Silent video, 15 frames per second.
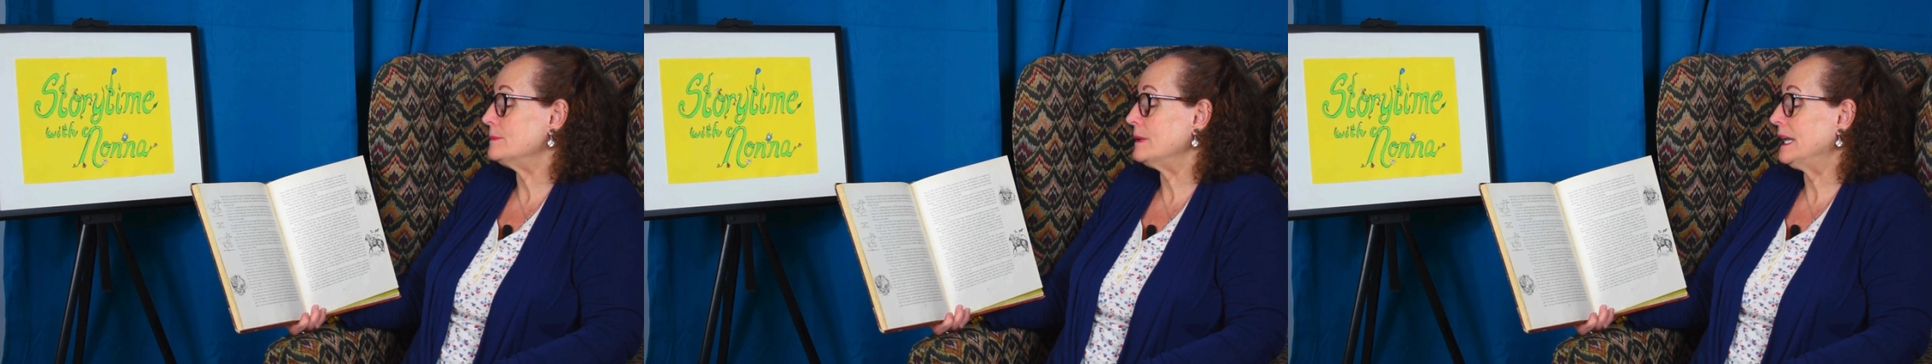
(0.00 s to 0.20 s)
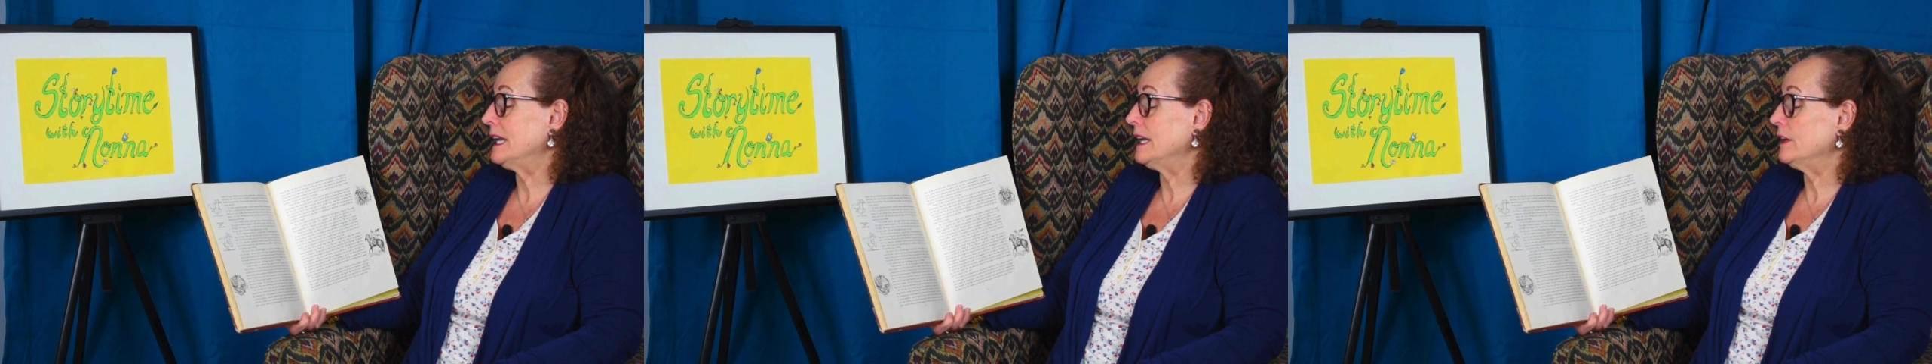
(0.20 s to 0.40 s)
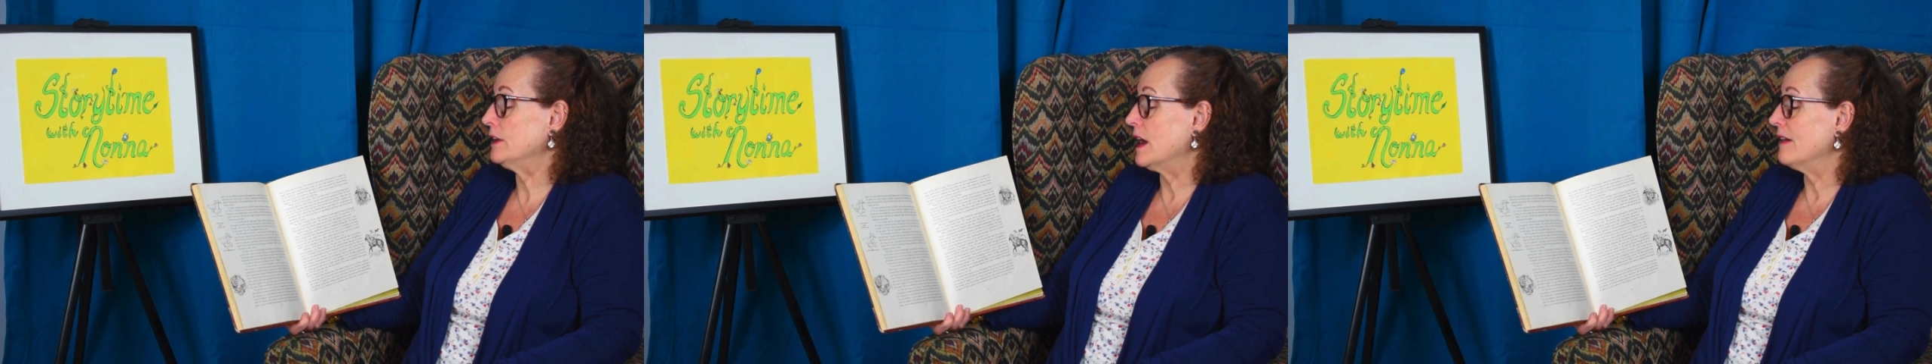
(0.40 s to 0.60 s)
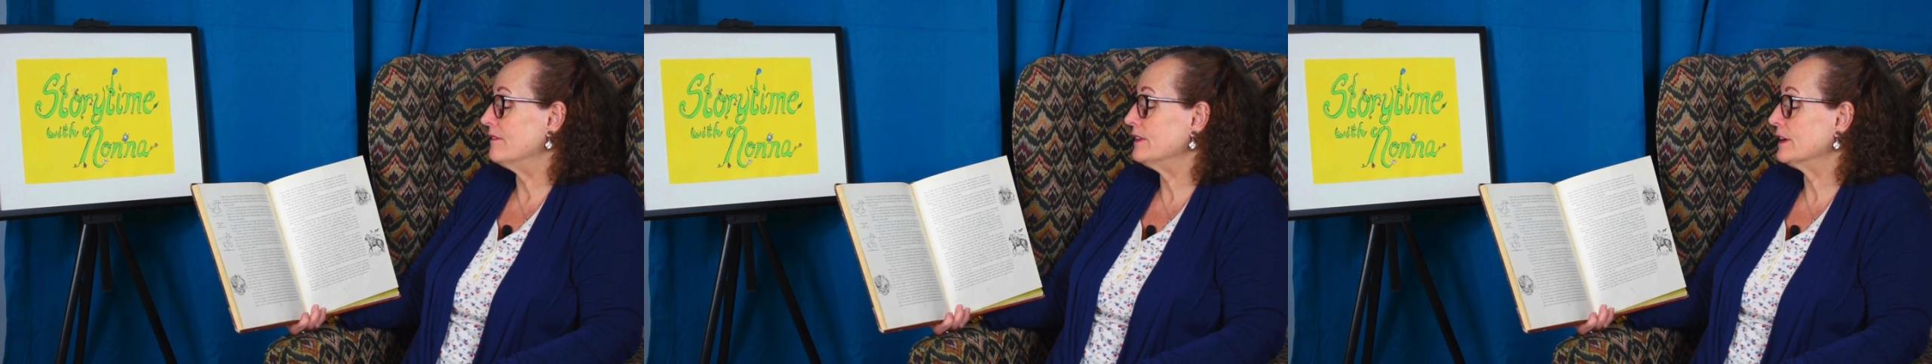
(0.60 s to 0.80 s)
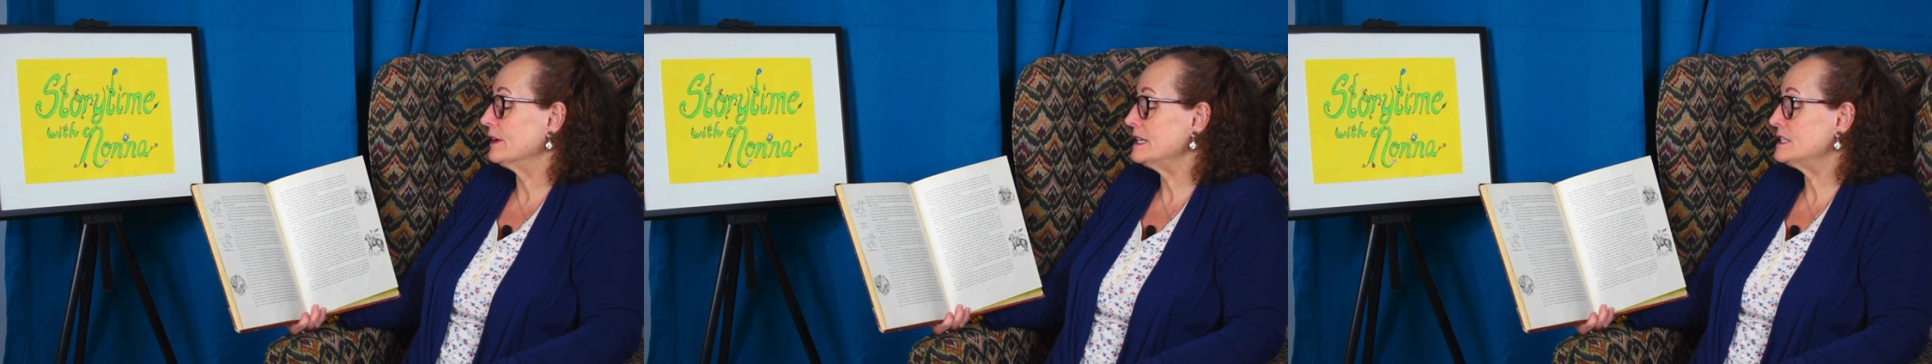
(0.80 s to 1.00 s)
being not
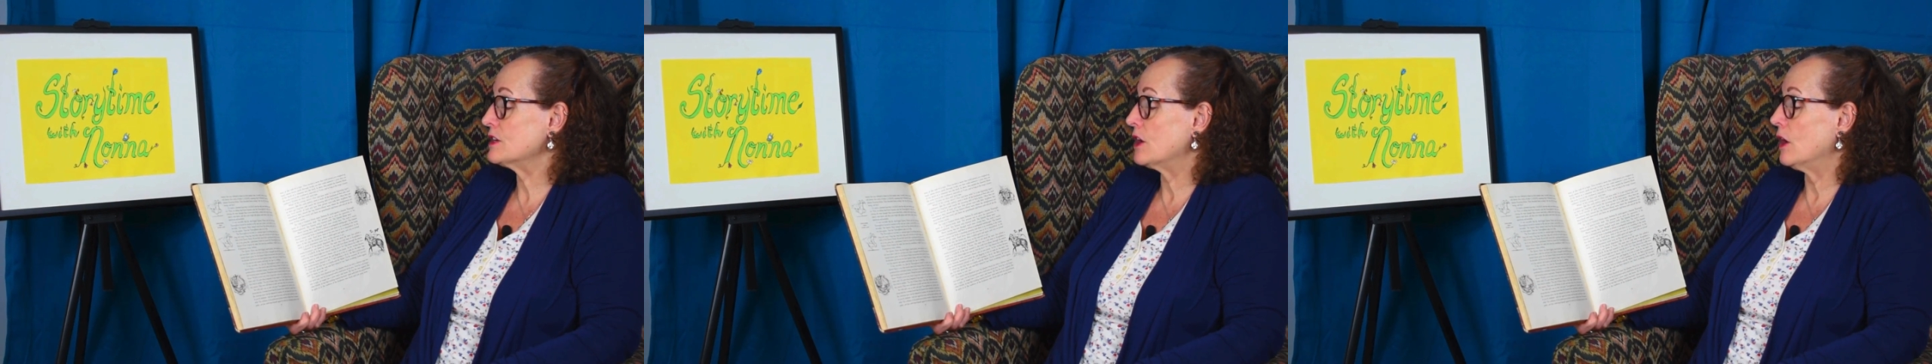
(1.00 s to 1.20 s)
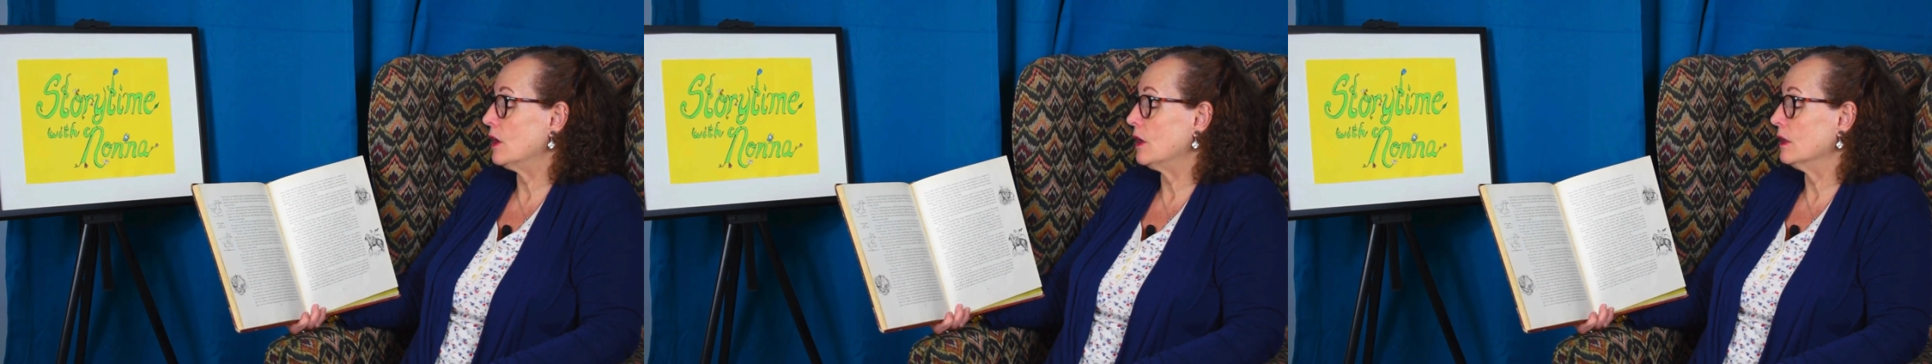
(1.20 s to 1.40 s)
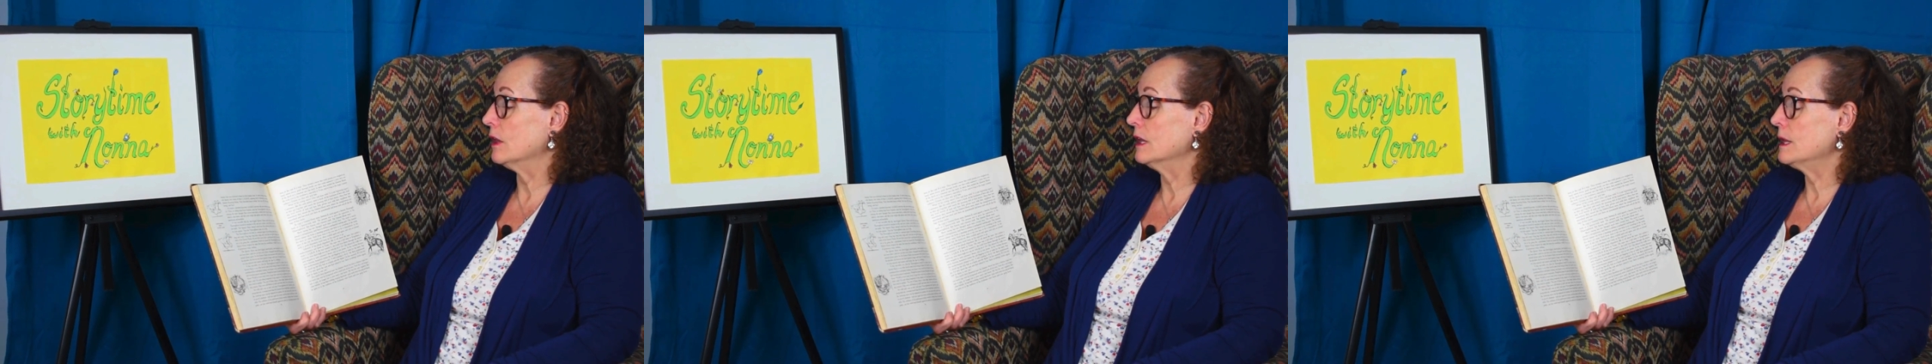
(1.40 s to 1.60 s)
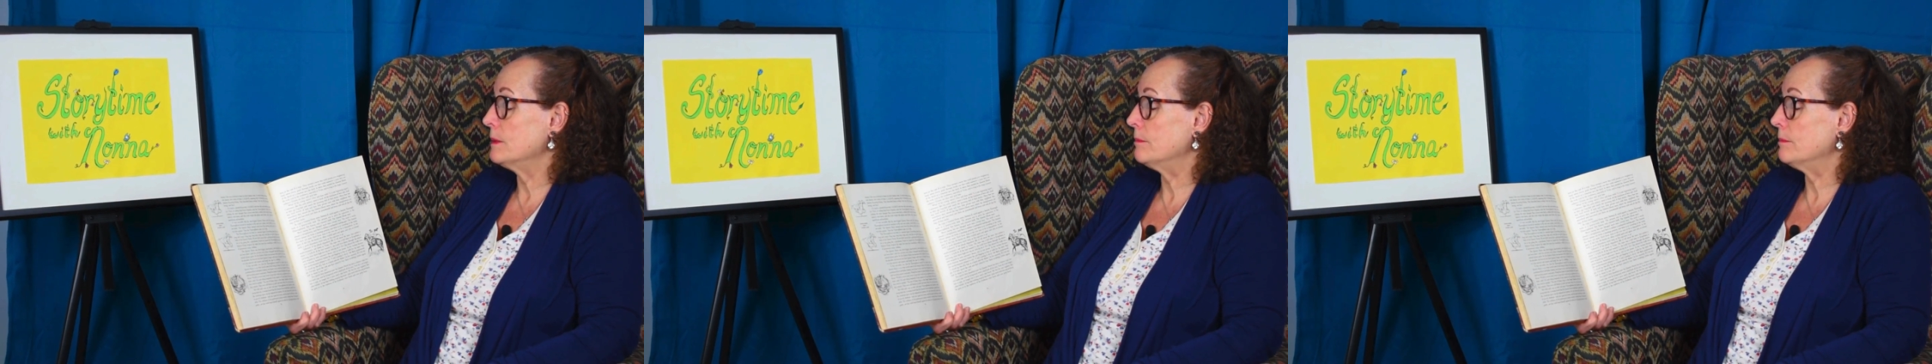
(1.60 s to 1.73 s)
very tall,